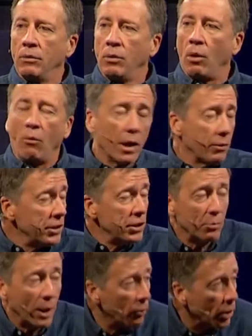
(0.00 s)
Well, what do we do,
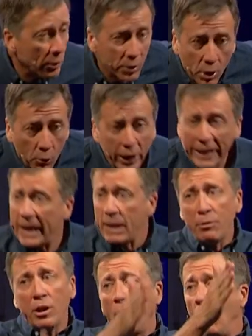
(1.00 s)
man? We, we
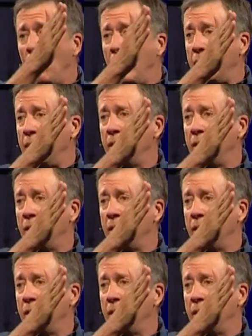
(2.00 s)
keep going.